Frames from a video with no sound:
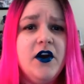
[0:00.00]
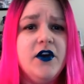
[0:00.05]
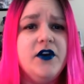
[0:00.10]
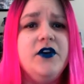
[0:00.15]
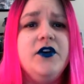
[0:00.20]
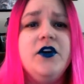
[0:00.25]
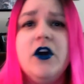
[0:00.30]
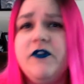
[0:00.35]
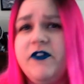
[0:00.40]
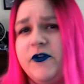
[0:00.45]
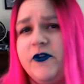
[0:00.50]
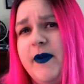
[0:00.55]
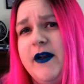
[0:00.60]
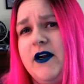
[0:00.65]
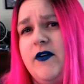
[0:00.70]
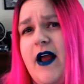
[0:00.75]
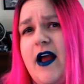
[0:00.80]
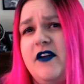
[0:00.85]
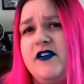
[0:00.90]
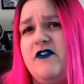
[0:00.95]
Nerf has been
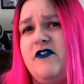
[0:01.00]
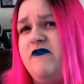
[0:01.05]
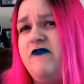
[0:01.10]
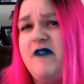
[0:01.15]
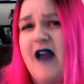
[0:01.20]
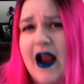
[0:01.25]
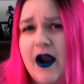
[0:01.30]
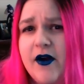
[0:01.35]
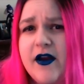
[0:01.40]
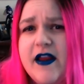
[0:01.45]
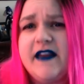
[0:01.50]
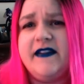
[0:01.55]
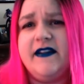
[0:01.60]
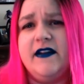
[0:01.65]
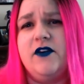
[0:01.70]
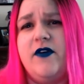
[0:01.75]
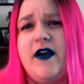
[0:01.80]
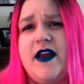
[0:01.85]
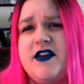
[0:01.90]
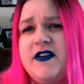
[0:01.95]
around in various
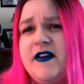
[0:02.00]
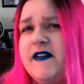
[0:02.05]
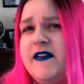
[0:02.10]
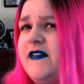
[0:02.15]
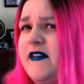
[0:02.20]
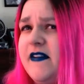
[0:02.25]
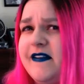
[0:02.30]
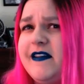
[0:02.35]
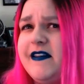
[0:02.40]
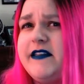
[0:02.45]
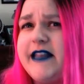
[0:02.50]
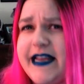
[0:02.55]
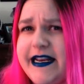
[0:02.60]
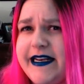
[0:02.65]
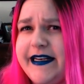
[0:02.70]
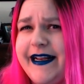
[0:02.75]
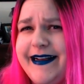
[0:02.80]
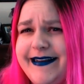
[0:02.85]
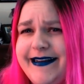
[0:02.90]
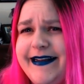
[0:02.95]
iterations since the late
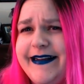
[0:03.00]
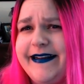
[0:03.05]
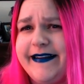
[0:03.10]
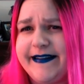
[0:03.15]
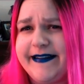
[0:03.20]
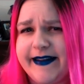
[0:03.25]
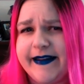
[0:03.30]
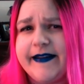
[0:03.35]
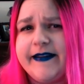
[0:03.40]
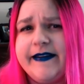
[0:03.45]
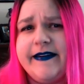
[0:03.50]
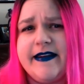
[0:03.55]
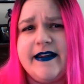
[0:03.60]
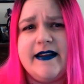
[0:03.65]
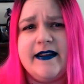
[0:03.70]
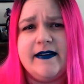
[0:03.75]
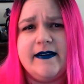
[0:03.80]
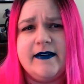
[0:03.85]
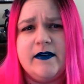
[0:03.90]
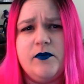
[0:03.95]

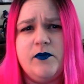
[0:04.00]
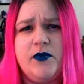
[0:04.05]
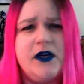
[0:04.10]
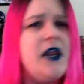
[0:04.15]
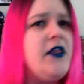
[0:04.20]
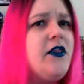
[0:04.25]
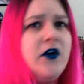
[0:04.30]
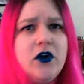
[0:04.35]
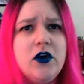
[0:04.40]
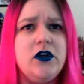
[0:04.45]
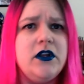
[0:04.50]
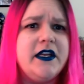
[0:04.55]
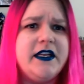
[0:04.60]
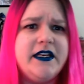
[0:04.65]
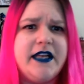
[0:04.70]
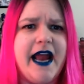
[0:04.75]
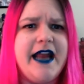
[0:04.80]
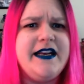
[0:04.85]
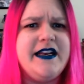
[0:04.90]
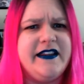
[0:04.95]
1960s, but in the early
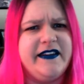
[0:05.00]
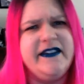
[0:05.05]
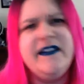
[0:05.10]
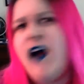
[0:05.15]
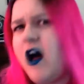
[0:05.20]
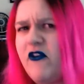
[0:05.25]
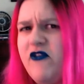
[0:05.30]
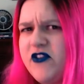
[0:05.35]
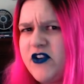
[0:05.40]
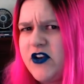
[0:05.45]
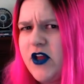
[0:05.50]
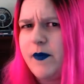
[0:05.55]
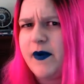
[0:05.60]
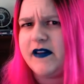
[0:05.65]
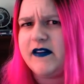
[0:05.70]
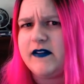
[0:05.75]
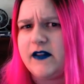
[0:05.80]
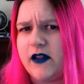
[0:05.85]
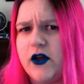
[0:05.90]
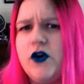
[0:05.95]
90s toughened up
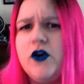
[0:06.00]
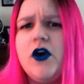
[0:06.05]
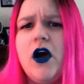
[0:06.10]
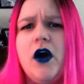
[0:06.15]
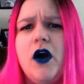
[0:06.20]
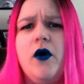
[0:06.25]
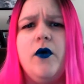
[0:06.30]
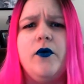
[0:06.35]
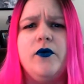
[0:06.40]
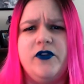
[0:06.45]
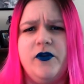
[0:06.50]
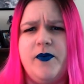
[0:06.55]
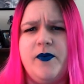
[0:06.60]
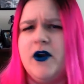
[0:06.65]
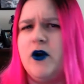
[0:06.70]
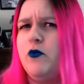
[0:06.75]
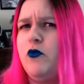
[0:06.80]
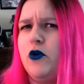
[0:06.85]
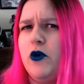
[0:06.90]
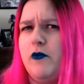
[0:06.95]
its logo to
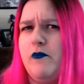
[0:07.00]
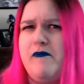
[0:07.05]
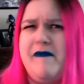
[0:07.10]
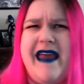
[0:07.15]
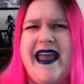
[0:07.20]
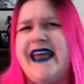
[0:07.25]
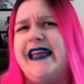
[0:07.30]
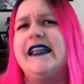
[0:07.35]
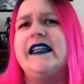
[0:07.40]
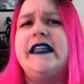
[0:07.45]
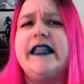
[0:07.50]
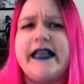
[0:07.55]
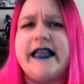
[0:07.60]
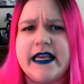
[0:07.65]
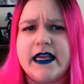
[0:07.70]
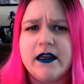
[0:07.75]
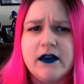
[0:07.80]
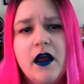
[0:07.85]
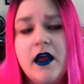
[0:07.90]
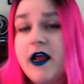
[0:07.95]
appear more manly.
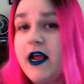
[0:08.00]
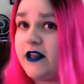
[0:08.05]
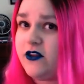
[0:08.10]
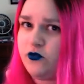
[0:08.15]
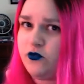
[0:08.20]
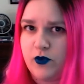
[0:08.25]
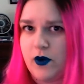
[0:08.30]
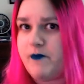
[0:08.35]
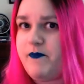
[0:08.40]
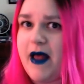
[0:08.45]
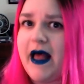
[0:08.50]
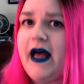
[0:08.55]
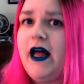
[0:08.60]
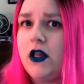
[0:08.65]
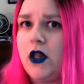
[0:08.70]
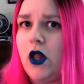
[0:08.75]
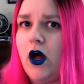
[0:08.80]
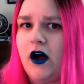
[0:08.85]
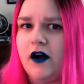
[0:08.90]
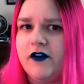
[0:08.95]
Its
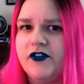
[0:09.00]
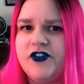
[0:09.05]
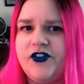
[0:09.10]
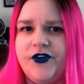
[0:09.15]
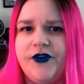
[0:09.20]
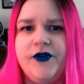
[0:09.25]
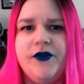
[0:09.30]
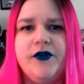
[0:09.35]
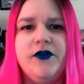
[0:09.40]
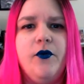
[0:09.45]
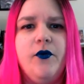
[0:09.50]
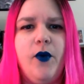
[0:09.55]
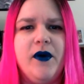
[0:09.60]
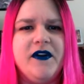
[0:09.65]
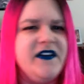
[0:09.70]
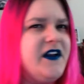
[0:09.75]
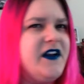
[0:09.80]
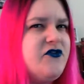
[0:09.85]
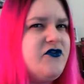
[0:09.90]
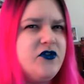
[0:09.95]
Rebelle offshoot
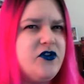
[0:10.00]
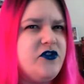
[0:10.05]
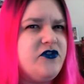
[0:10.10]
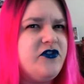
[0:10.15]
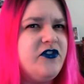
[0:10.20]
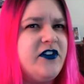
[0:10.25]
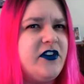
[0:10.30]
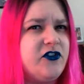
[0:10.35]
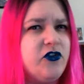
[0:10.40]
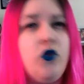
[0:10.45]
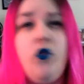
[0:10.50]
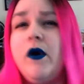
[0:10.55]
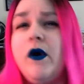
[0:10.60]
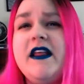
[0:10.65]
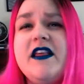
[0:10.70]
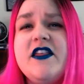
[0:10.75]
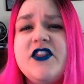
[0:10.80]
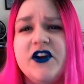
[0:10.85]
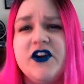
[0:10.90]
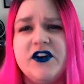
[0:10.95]
wasn't introduced until
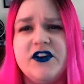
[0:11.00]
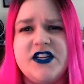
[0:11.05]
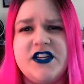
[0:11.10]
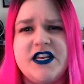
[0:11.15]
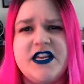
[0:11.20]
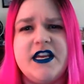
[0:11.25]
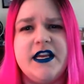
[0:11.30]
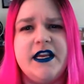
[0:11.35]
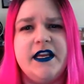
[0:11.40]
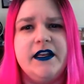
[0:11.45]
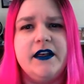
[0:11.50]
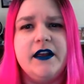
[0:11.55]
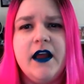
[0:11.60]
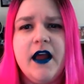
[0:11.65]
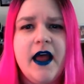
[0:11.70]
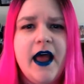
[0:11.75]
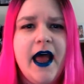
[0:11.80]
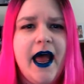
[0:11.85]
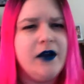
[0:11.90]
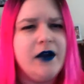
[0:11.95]
2013,
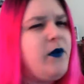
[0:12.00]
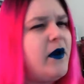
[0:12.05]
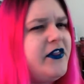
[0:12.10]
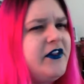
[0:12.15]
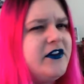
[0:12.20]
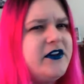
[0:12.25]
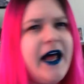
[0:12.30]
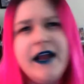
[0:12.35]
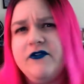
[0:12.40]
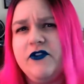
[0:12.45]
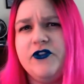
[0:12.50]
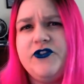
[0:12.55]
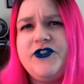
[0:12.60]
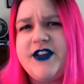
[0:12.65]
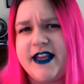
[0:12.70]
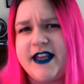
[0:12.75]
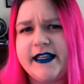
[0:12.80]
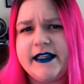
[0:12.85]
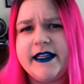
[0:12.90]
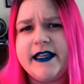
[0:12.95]
and while the line
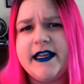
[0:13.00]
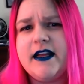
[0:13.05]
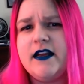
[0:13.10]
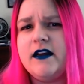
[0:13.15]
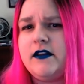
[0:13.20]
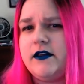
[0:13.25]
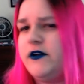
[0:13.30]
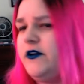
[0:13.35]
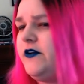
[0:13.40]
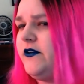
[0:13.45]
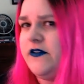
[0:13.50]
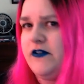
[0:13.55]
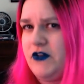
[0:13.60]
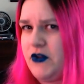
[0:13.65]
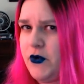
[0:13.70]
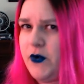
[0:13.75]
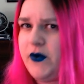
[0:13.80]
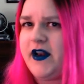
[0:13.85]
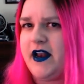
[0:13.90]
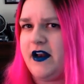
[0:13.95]
routinely includes
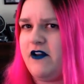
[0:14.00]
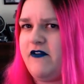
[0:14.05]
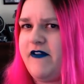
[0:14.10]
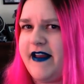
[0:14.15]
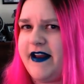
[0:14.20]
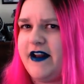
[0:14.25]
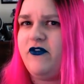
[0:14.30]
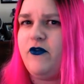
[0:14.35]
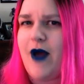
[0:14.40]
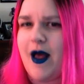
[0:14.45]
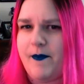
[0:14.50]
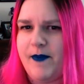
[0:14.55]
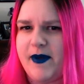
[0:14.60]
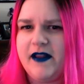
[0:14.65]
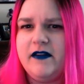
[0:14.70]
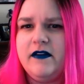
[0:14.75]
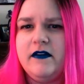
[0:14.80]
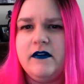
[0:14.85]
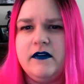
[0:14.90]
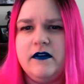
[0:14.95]
new and innovative
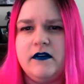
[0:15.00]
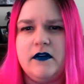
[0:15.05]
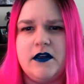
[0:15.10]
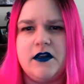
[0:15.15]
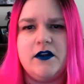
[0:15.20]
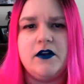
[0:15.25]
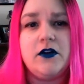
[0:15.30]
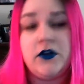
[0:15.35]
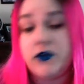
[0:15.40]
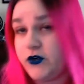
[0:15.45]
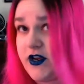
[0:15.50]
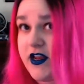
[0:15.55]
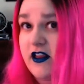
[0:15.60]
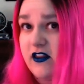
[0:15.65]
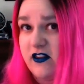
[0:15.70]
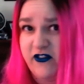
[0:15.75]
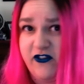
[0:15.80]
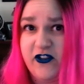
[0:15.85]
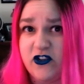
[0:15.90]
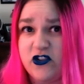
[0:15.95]
weapons, including
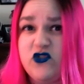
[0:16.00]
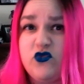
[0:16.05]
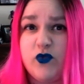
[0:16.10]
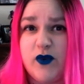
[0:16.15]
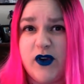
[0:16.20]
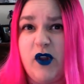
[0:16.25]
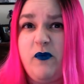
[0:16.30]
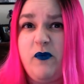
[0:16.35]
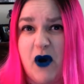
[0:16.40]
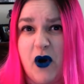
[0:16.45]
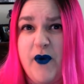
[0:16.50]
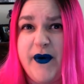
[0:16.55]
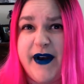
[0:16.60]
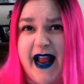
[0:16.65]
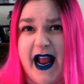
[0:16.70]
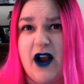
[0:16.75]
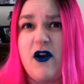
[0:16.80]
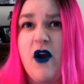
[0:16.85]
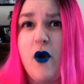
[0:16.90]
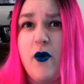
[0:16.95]
its first real bow and
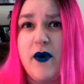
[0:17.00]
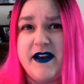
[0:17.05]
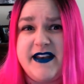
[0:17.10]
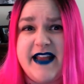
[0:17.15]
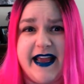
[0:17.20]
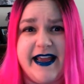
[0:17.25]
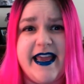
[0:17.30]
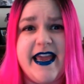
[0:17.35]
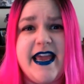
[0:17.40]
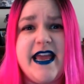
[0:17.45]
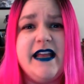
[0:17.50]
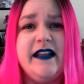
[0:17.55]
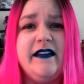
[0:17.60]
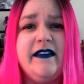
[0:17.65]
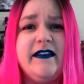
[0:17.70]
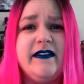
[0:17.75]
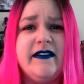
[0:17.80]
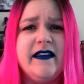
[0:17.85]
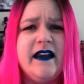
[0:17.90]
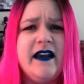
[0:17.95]
arrow in
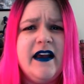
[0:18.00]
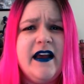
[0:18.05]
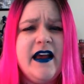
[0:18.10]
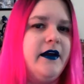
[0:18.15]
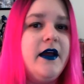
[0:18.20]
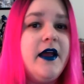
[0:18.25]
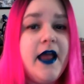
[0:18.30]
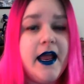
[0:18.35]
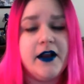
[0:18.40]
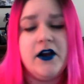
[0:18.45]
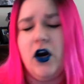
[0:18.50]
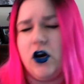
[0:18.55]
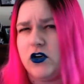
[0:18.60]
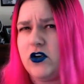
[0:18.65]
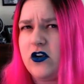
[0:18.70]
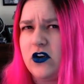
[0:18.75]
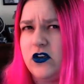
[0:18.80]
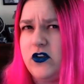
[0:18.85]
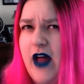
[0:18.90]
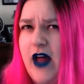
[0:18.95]
decades, it
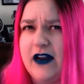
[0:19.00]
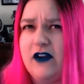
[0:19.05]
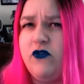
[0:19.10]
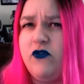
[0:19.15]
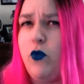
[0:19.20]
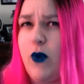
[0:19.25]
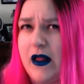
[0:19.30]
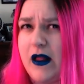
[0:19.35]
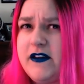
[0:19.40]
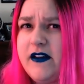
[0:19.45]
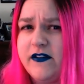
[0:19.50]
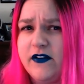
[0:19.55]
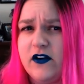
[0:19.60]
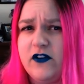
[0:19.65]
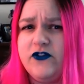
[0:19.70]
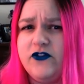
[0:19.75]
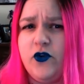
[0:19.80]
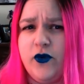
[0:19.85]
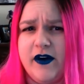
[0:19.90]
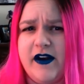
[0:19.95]
garnered a lot of well
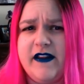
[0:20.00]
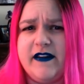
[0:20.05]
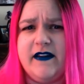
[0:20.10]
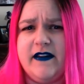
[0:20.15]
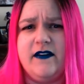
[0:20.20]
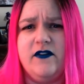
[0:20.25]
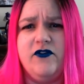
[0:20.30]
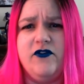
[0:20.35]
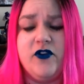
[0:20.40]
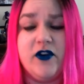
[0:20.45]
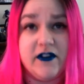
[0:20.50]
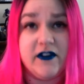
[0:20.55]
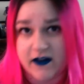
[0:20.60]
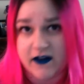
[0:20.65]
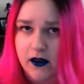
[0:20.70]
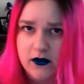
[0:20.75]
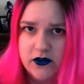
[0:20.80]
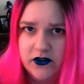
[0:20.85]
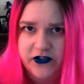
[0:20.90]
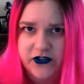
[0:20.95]
deserved criticism for its
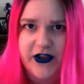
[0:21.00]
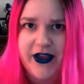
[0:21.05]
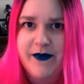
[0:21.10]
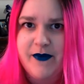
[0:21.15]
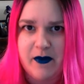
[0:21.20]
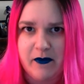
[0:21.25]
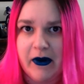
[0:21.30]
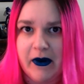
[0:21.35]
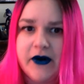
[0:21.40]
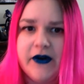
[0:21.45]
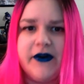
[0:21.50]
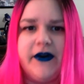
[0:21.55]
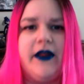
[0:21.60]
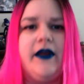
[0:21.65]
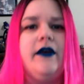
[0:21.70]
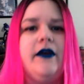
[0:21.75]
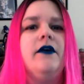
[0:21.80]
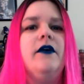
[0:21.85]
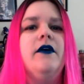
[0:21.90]
color scheme and marketing.